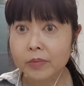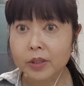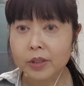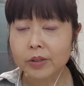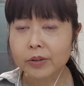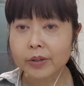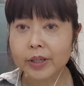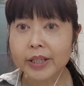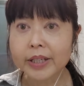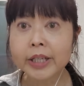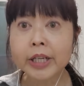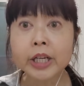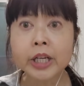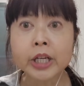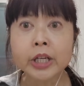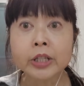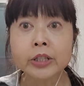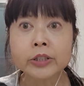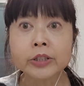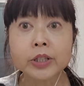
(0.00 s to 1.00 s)
Okay,
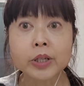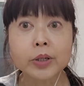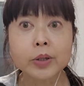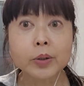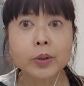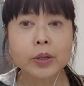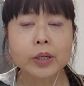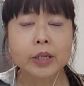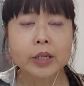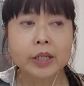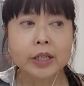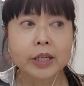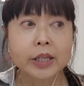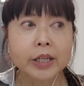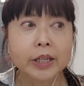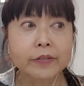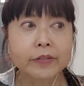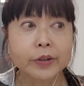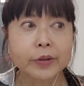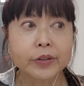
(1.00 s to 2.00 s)
so
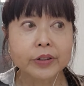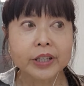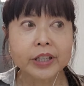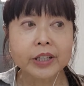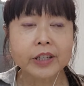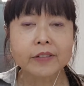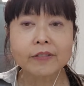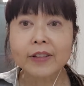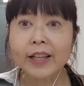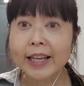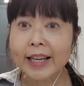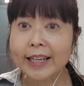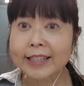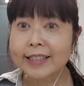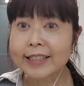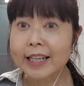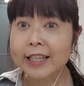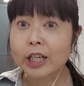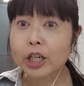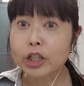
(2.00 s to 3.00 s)
if you think of, like I
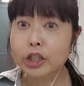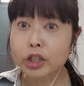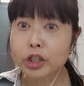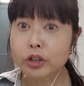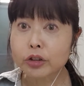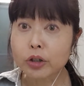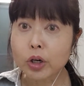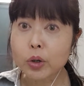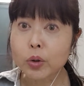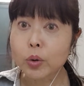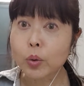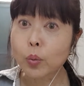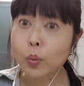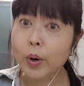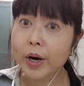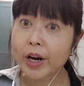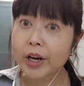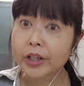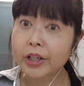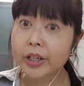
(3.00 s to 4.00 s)
said, a stroke
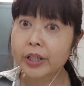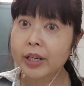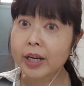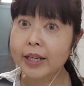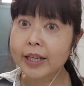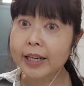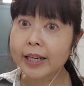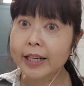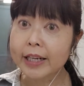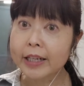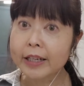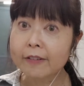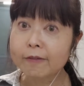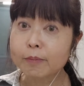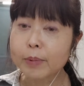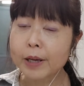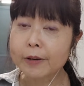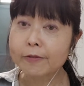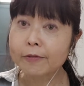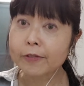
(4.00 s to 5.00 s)
where you're not getting enough
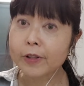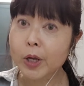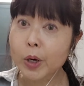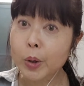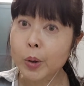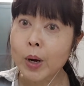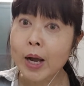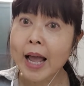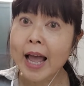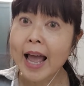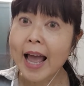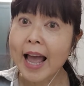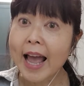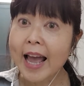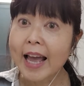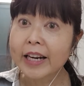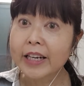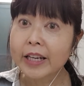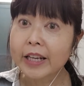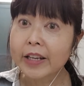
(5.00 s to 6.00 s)
blood flow,
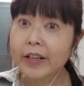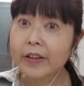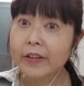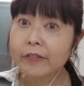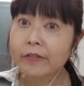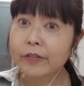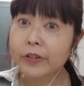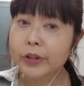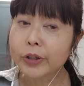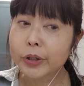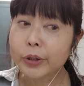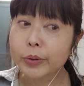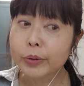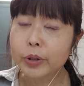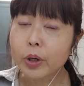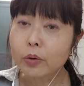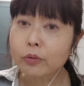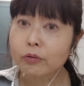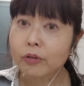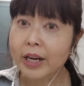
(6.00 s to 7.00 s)
and if you
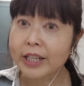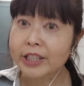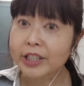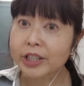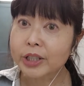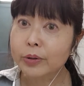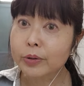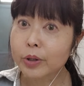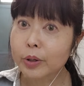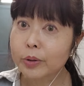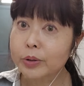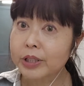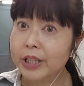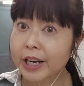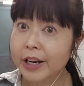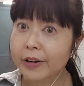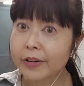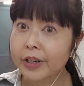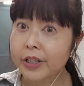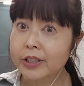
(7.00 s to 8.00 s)
don't rescue those
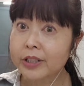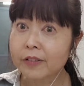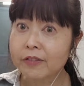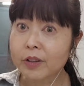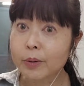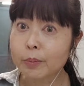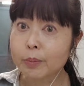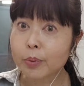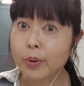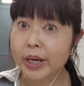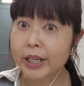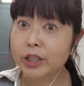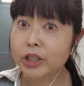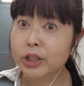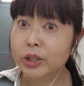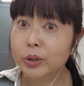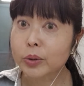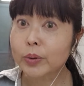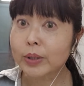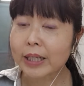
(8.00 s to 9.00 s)
areas of the brain
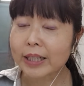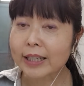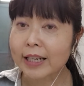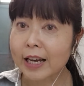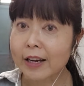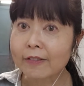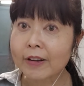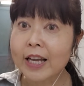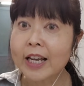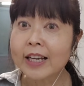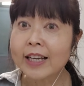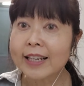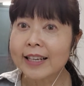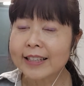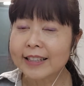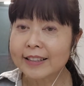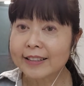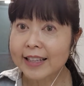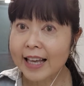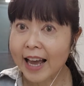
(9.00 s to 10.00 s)
soon enough,
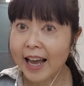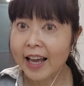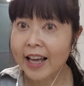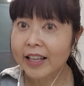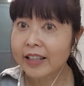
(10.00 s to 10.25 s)
that